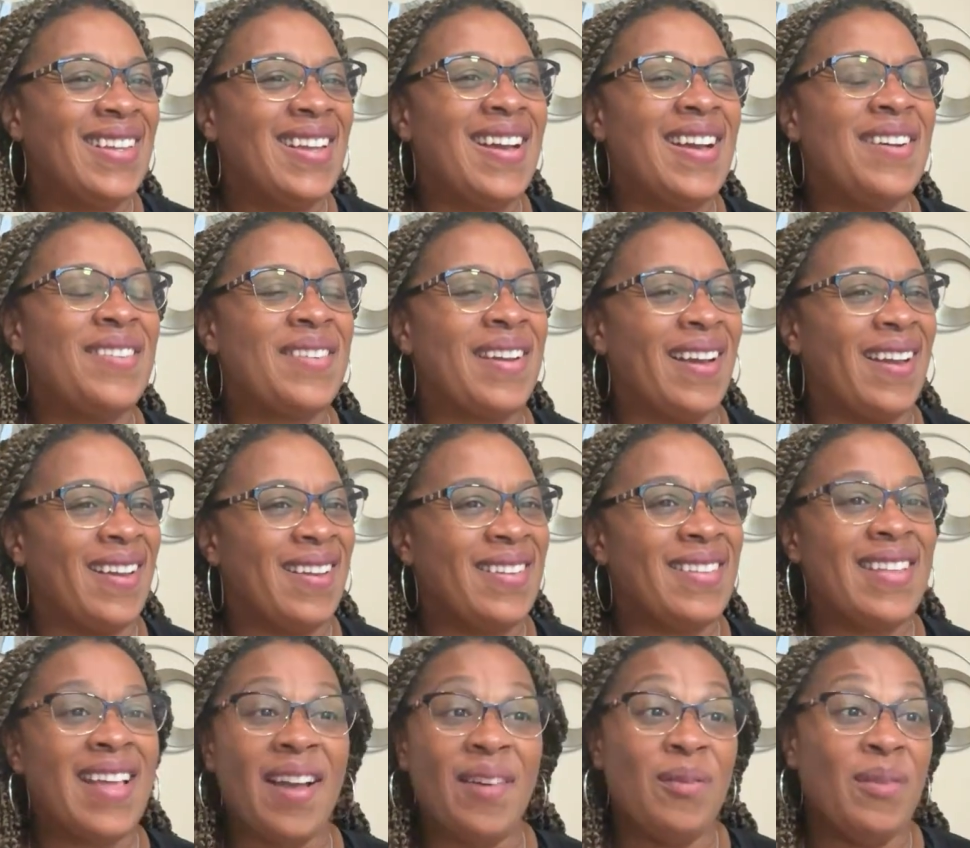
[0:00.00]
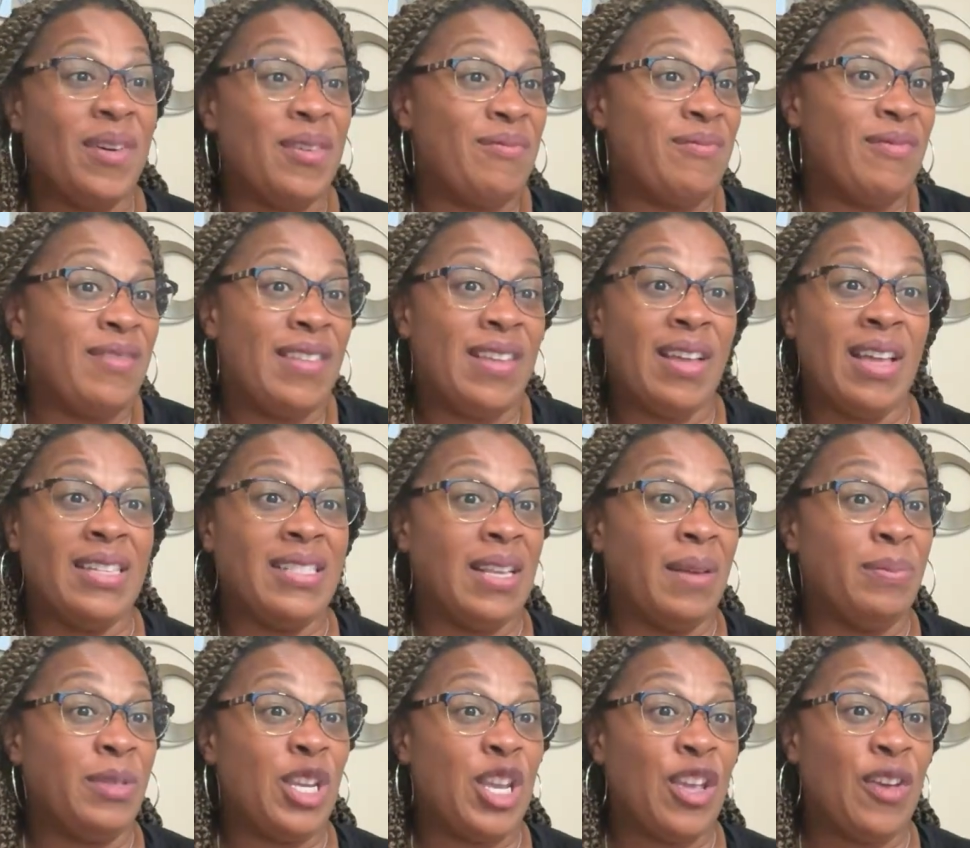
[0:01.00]
Okay. Yeah. Well, it's up
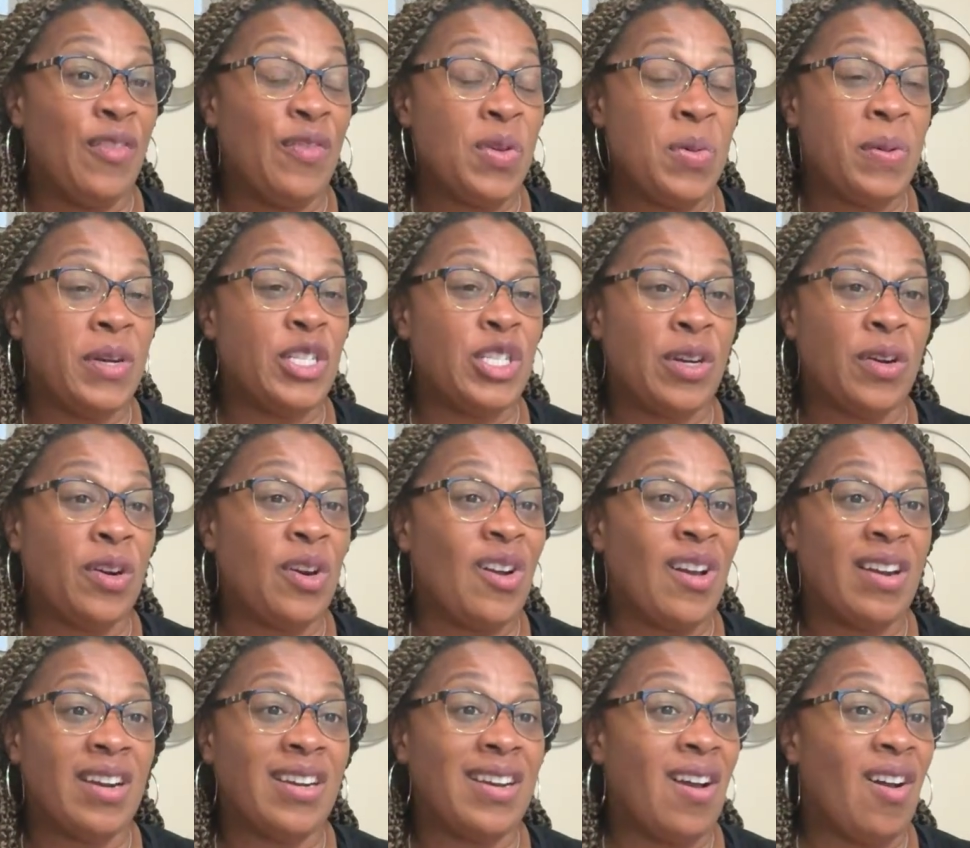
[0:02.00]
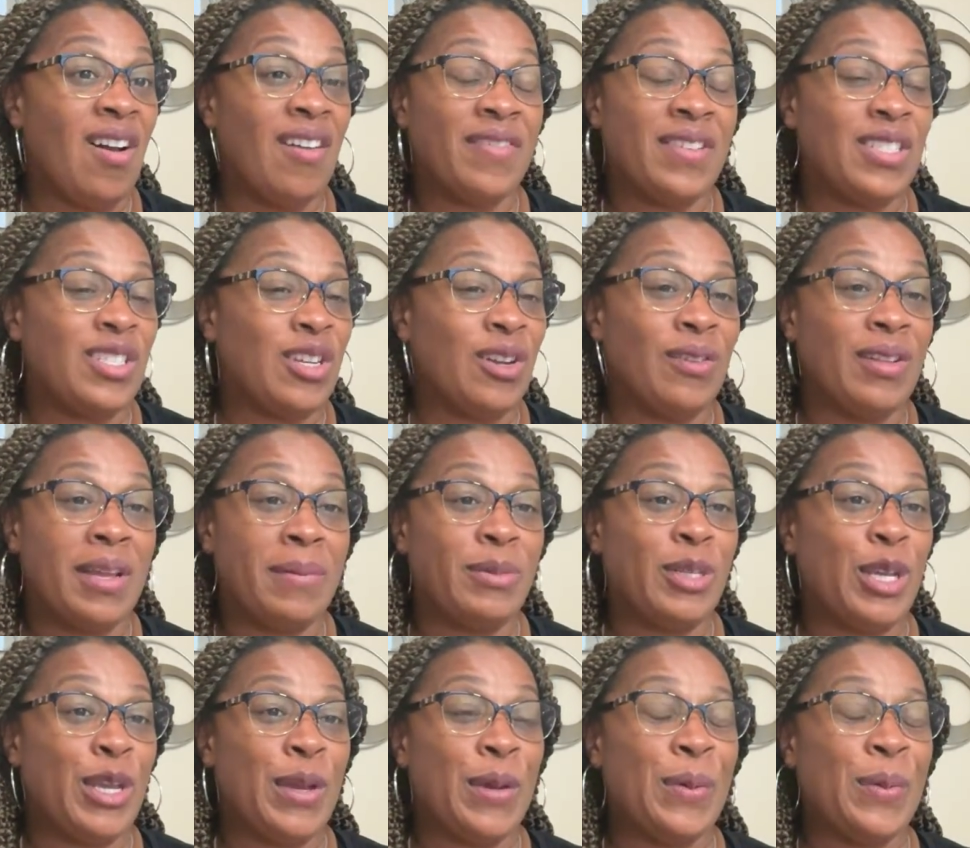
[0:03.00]
to you if you want to turn it on and off. It's totally up to
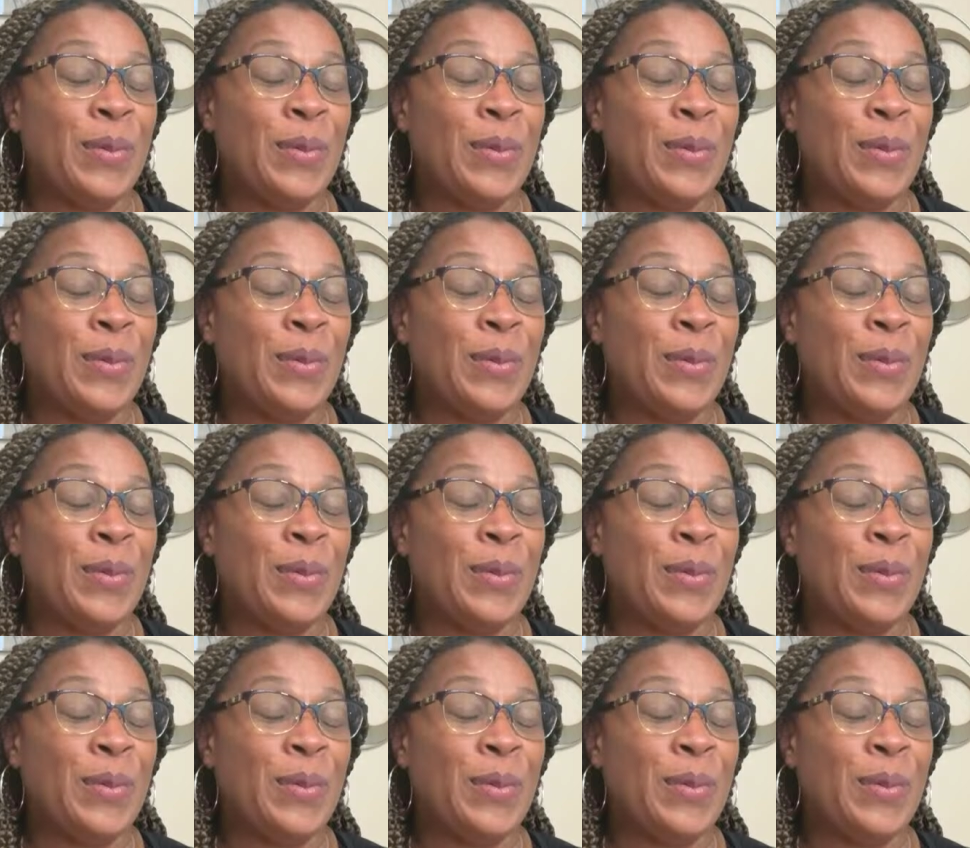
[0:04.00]
you.